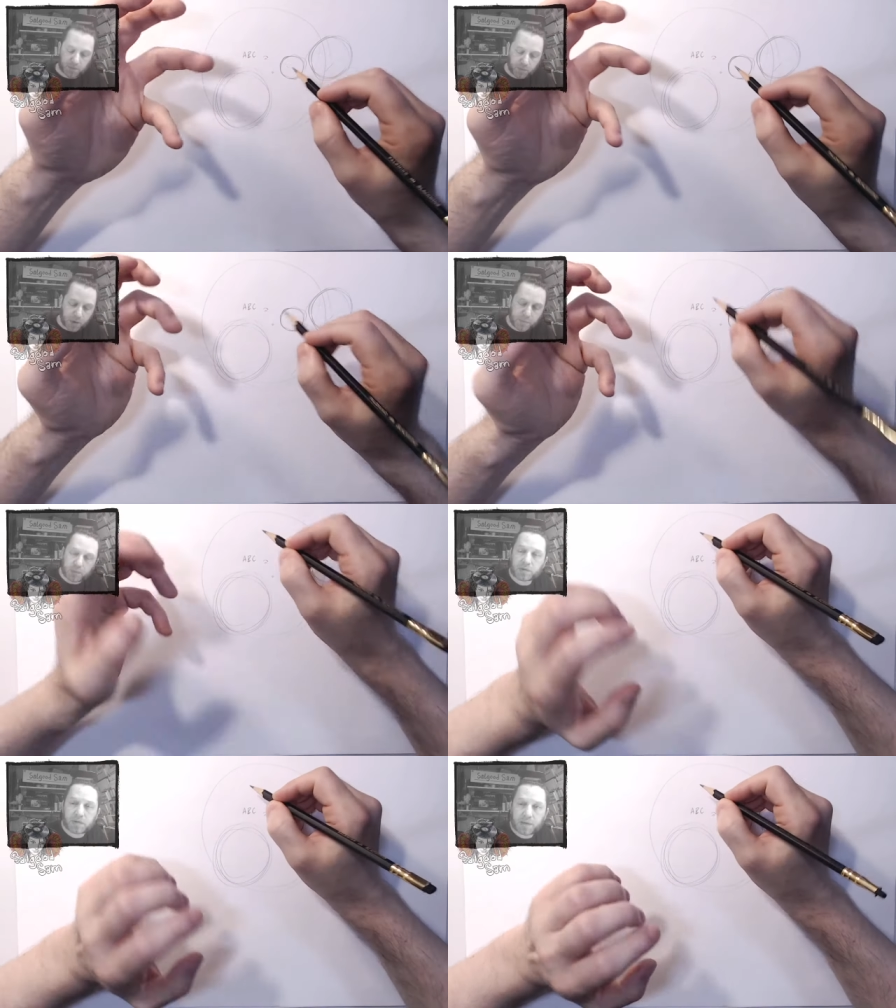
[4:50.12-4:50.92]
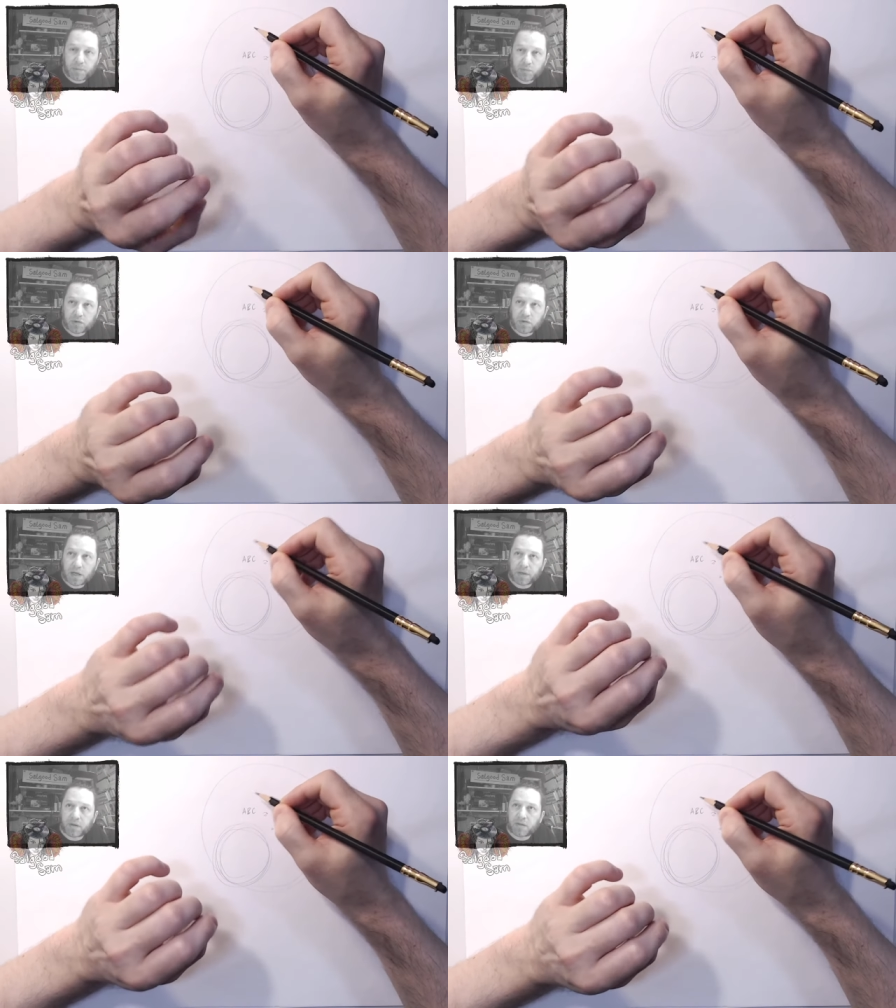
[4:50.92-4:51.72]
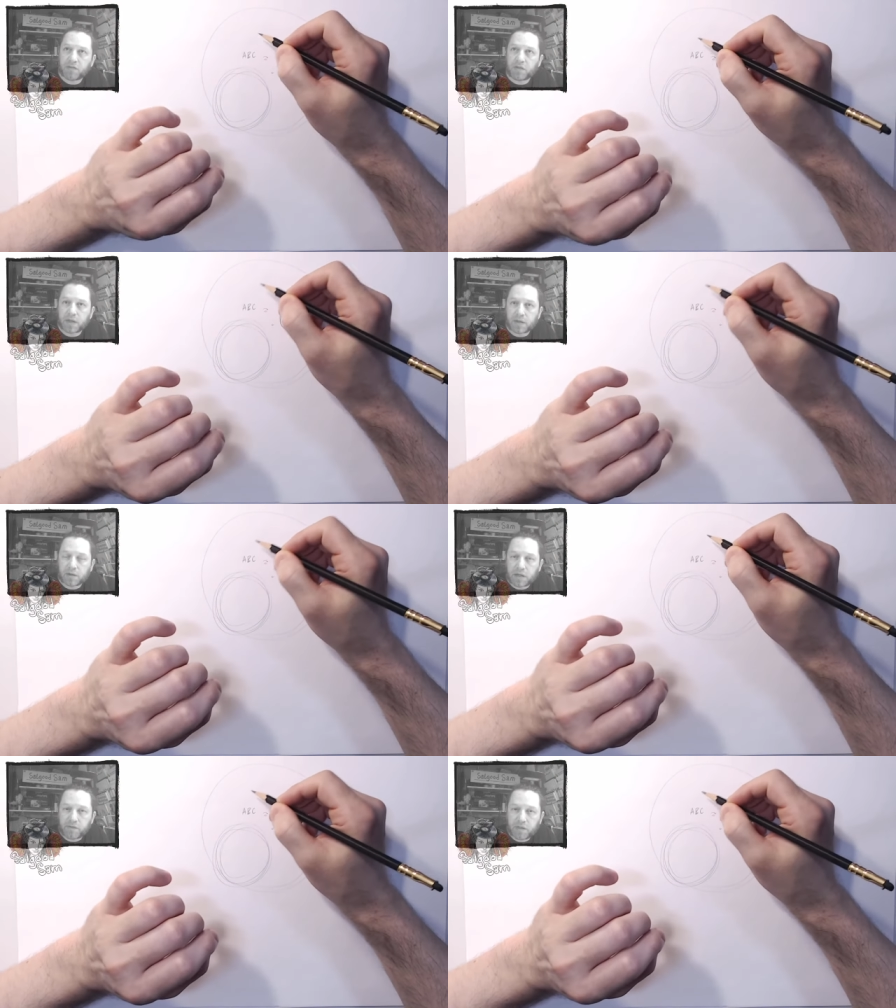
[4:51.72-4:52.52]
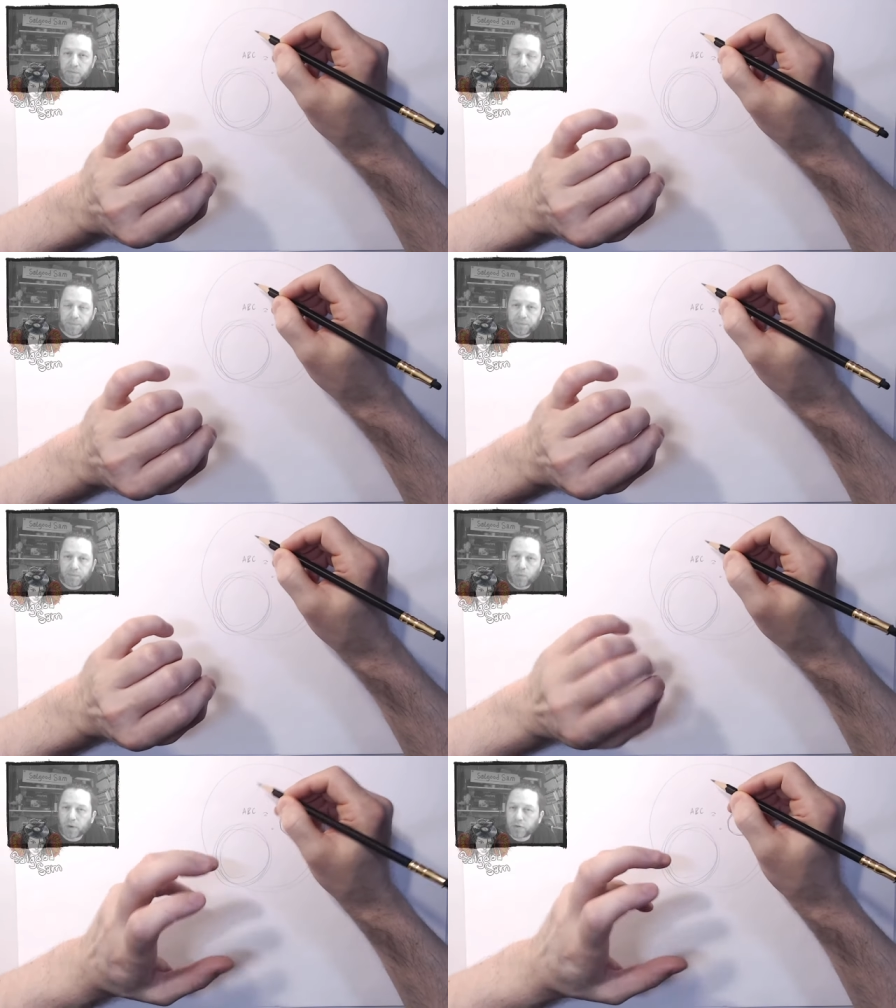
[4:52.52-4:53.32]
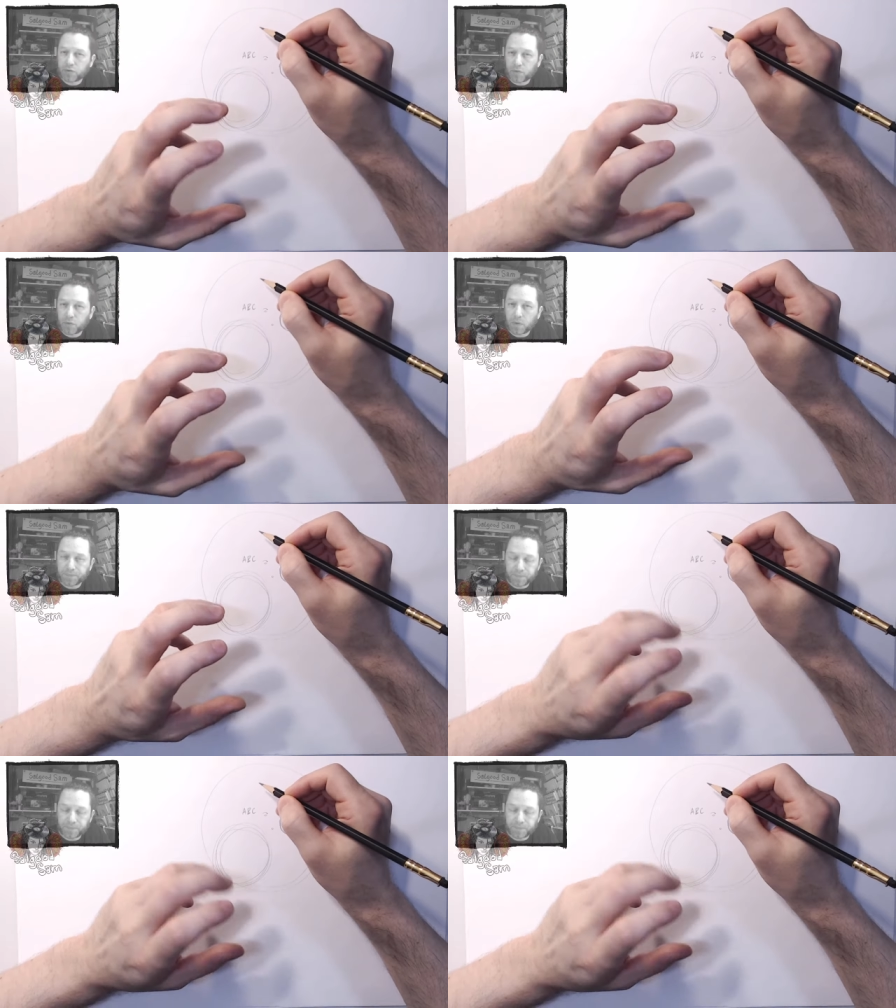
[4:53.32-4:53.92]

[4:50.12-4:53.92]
bobbing times people do that because they feel like it'll give them more control.